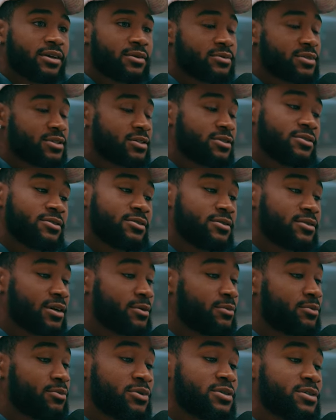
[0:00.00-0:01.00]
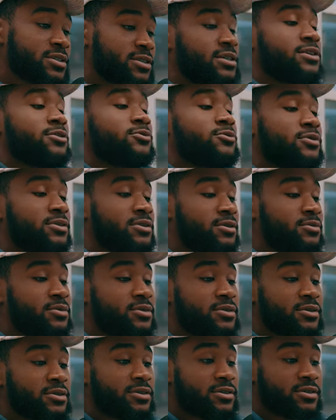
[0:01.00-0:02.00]
I'm telling you, mm-hmm. I'm putting Saquon up
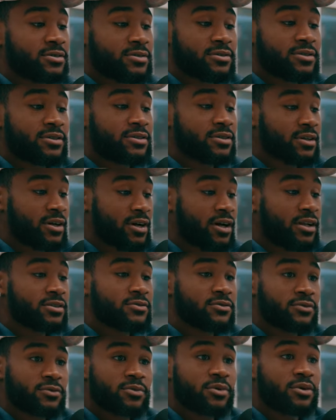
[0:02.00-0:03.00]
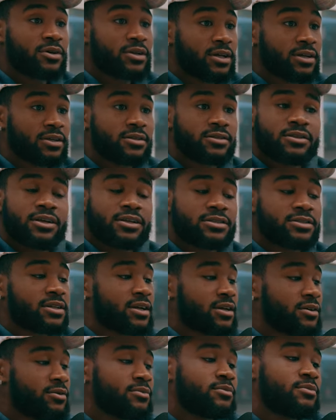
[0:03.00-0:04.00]
there in college football. Like, that's
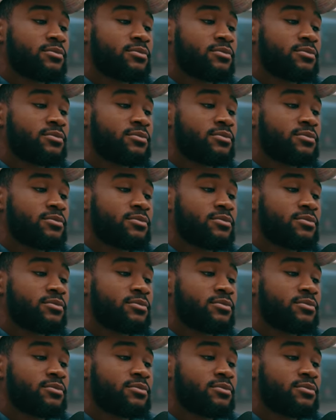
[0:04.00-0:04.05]
like